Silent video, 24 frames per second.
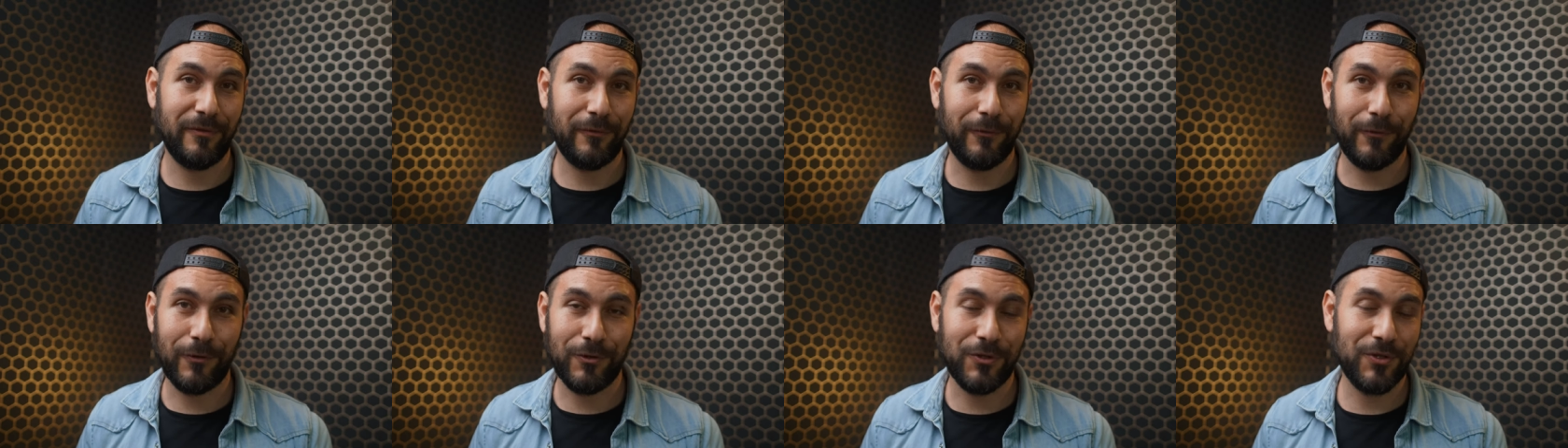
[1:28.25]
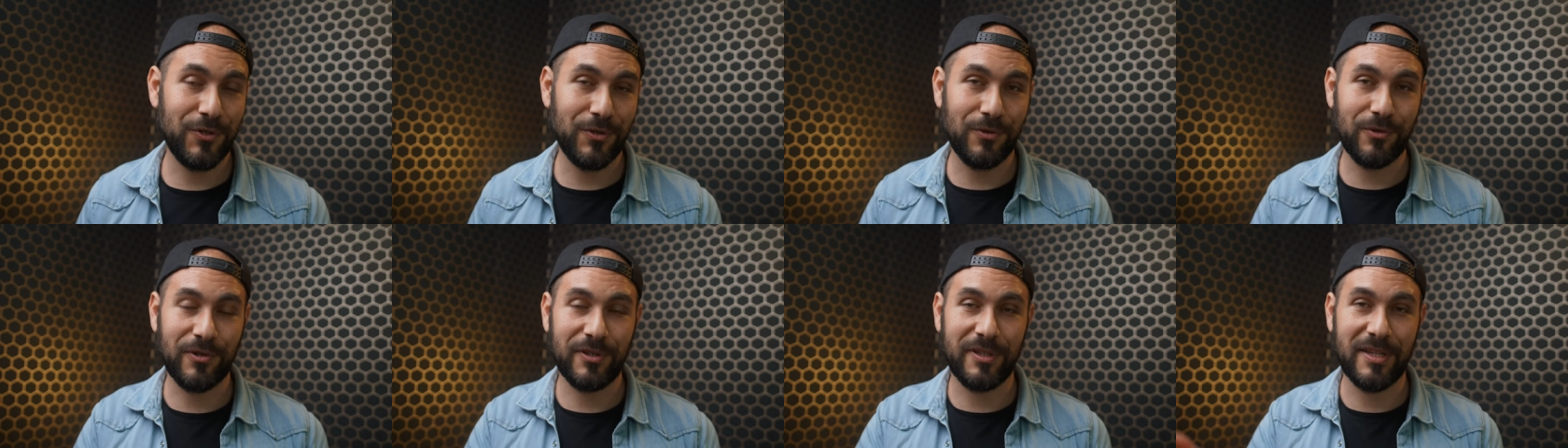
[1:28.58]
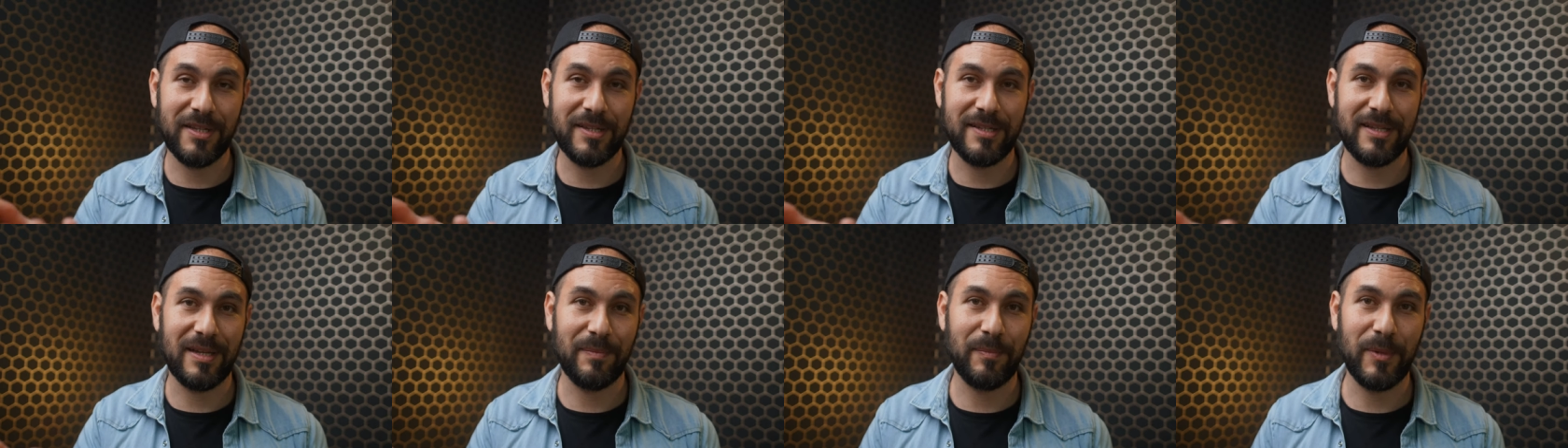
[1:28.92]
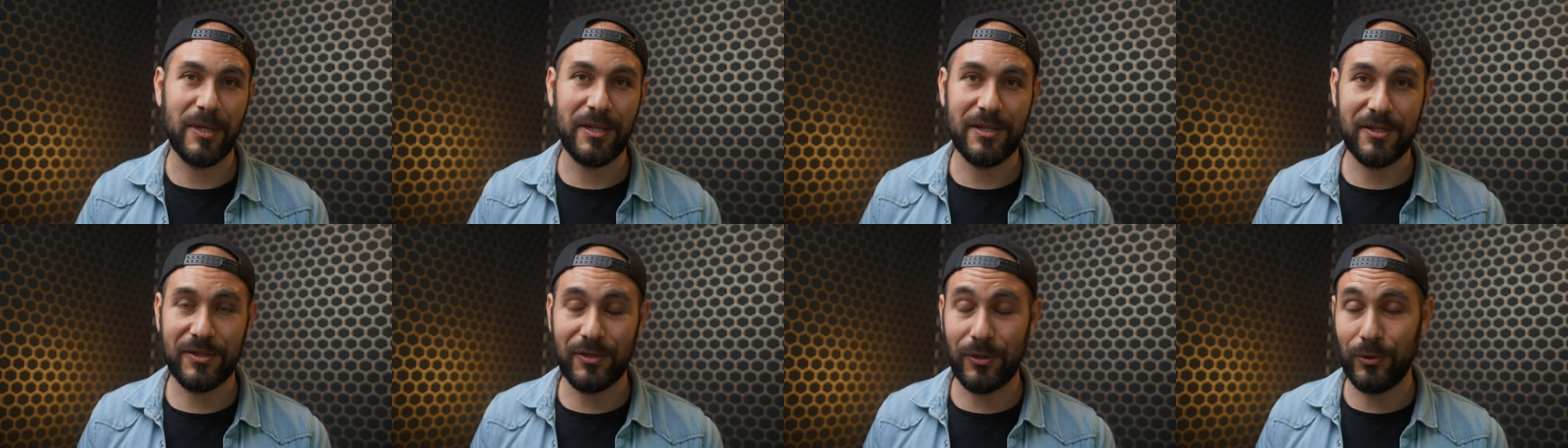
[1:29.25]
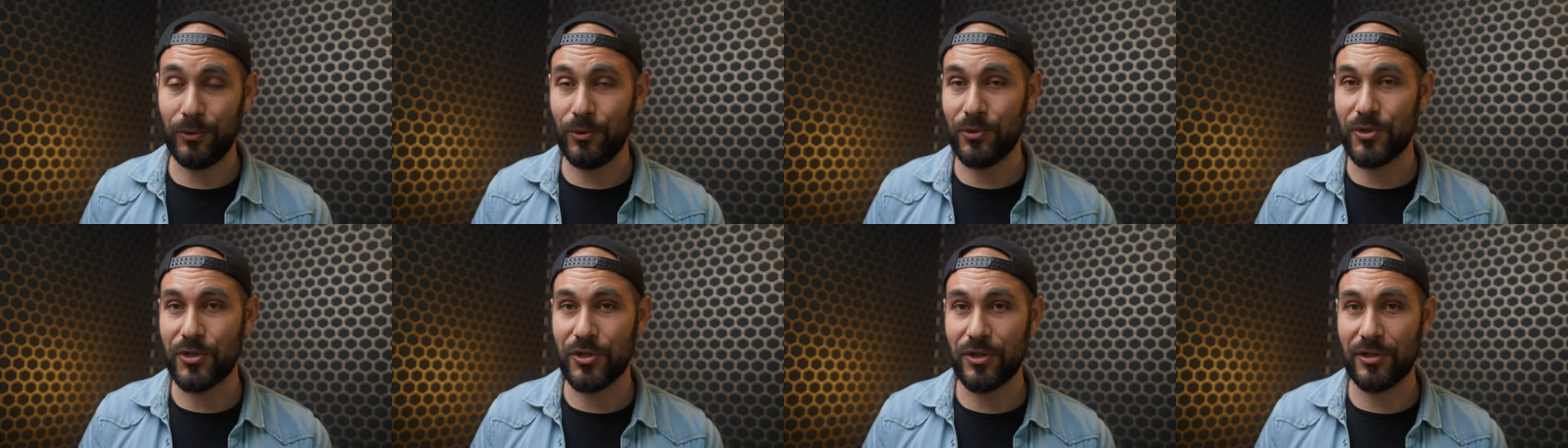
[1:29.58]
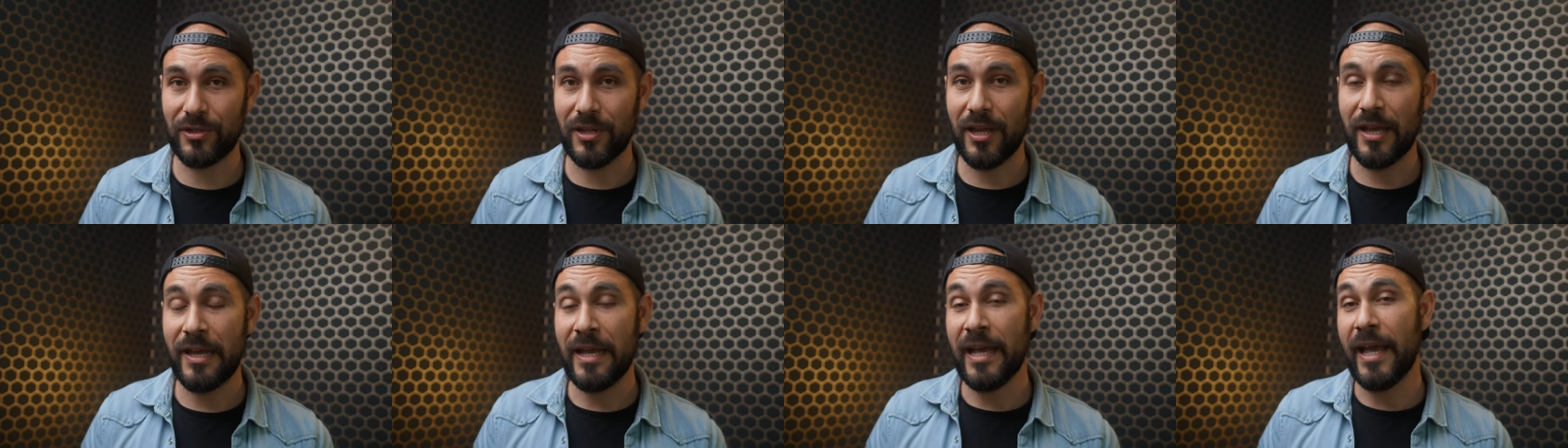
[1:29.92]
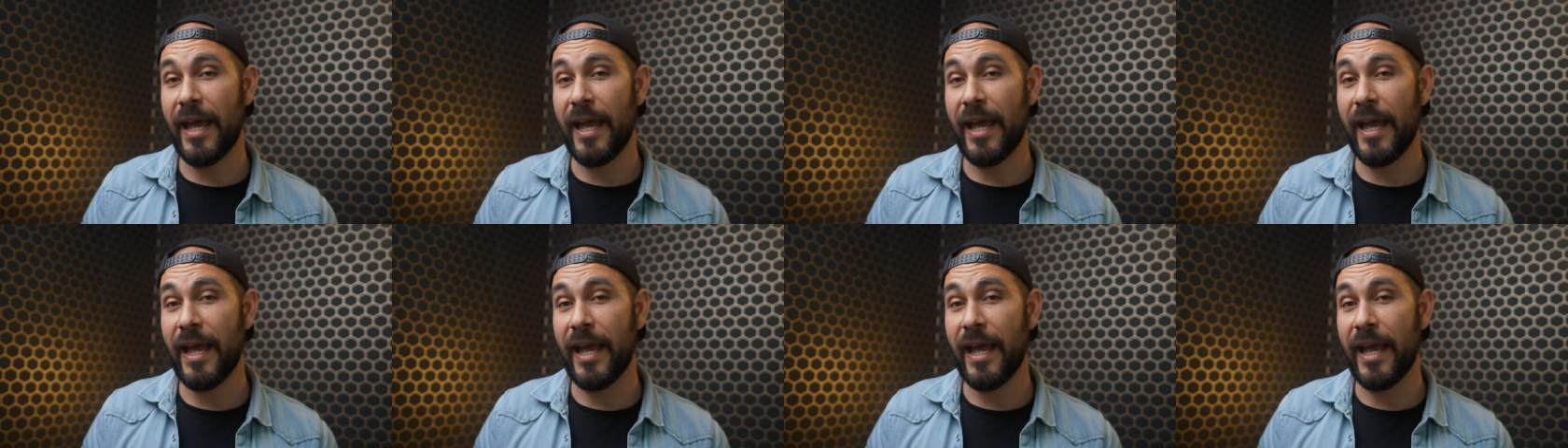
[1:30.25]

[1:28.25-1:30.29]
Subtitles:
for sure this is a better solution